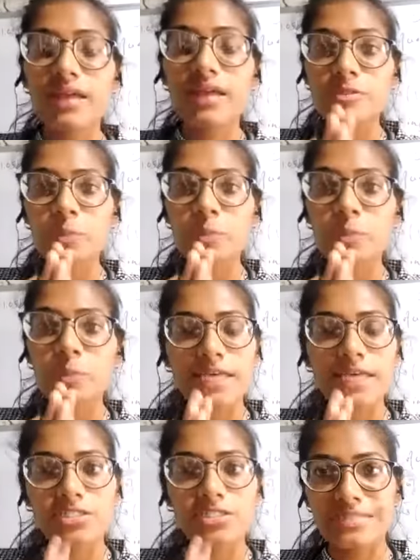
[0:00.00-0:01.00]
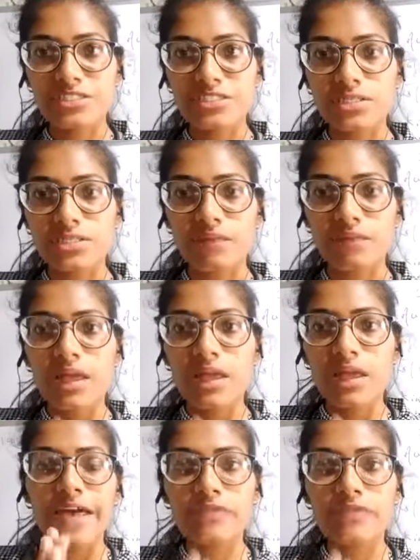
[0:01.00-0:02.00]
is pH sensitive.
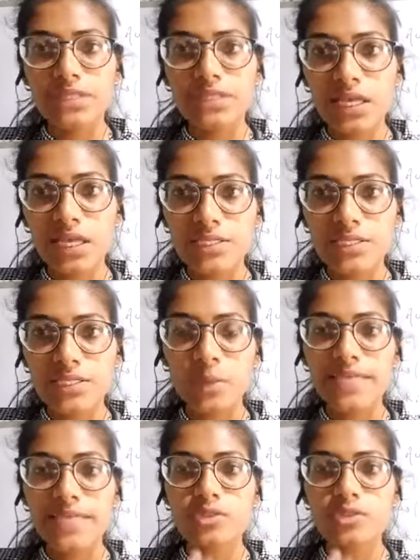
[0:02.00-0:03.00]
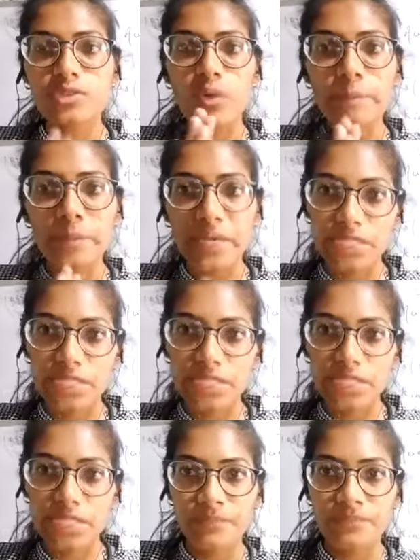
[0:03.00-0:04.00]
Everything is based on pH value.